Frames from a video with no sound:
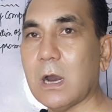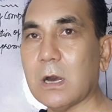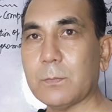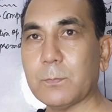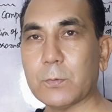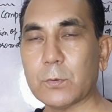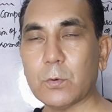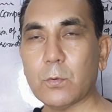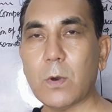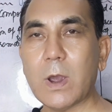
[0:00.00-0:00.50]
are
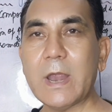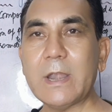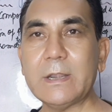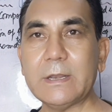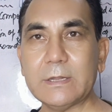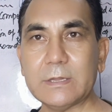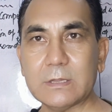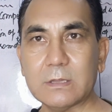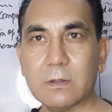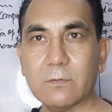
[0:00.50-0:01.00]

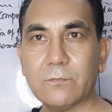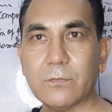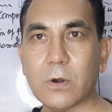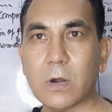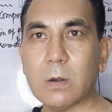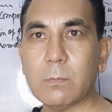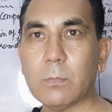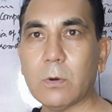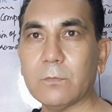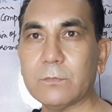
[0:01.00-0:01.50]
provided in the
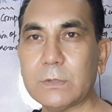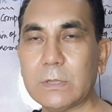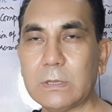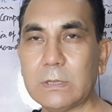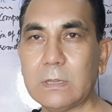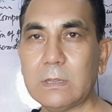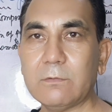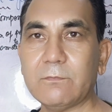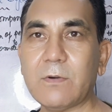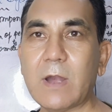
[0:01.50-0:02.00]
form of
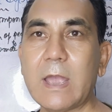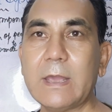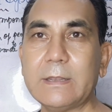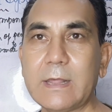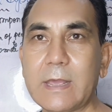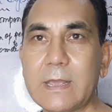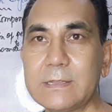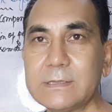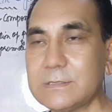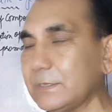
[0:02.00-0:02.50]
the
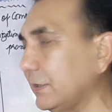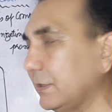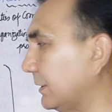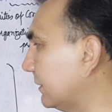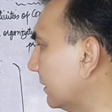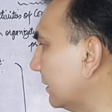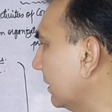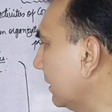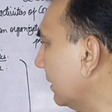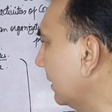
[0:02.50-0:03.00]
financing.